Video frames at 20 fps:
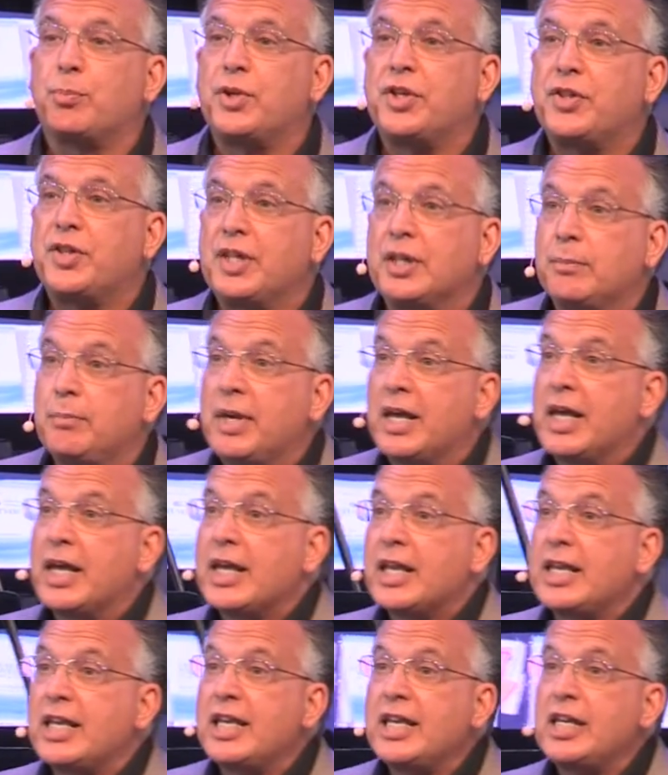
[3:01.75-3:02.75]
with him,
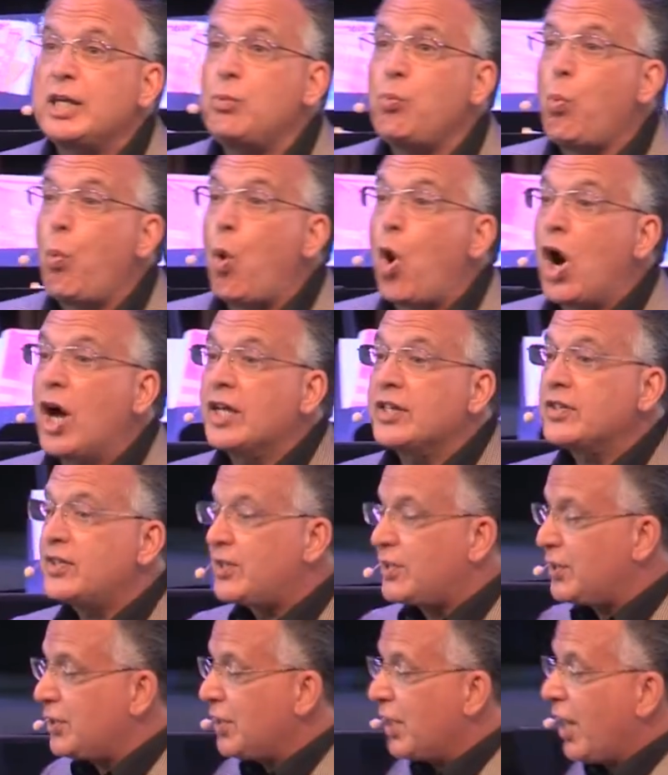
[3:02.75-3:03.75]
he
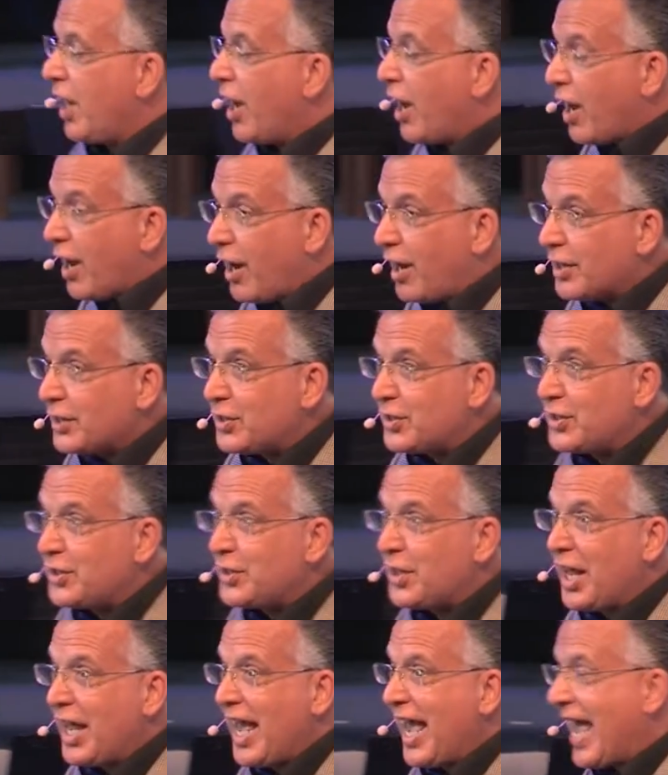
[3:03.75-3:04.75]
wants
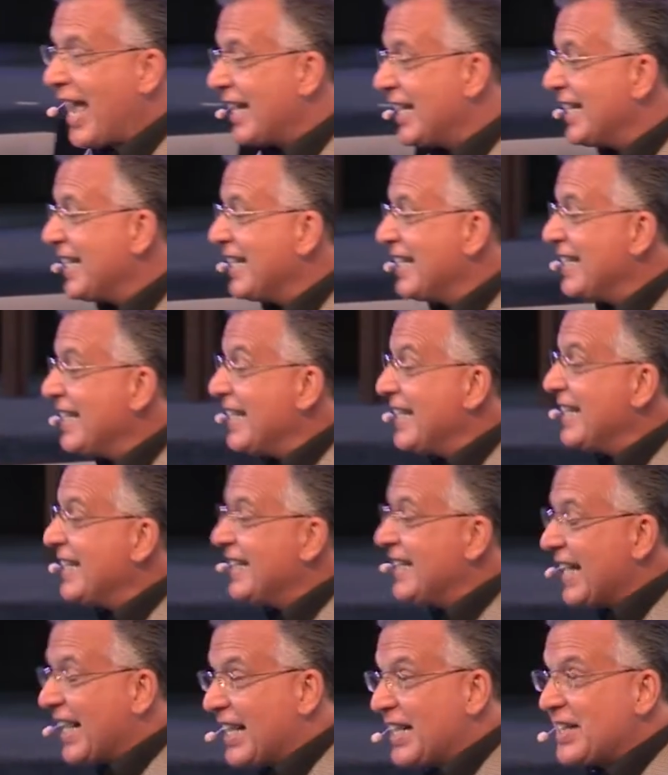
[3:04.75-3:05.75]
us and he
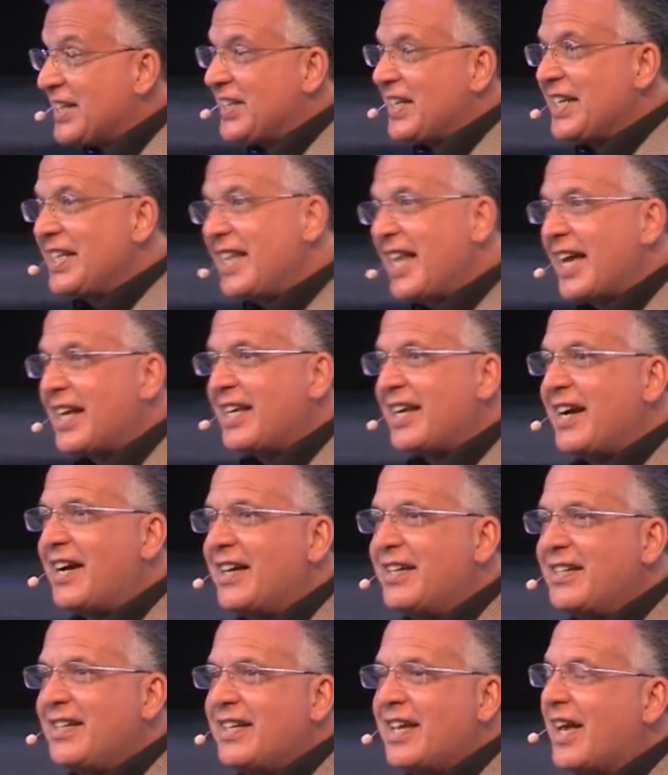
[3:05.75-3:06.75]
needs us in that
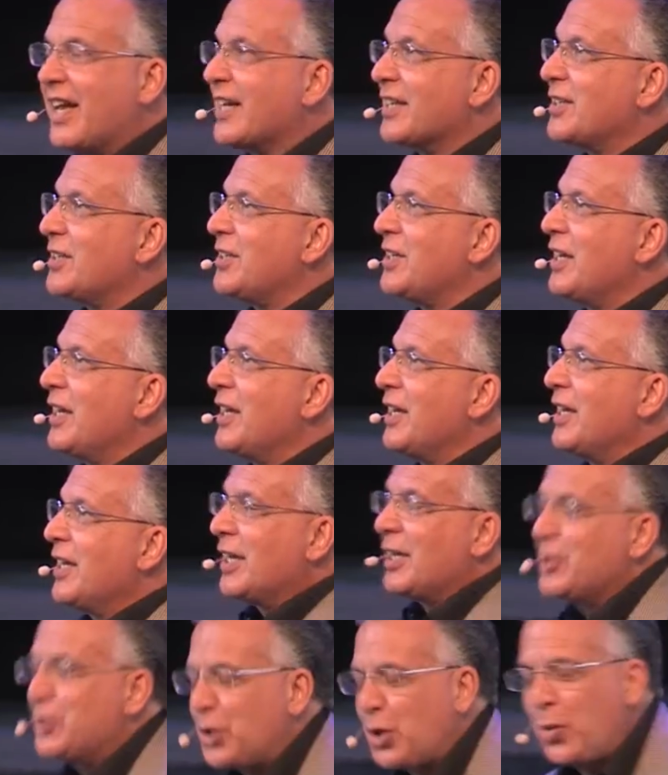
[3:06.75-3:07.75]
context.
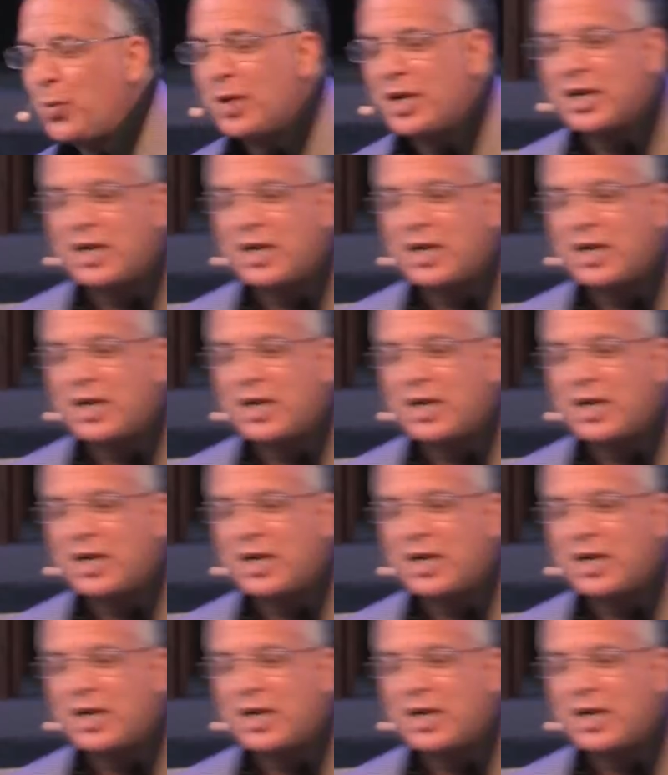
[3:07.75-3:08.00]
And so when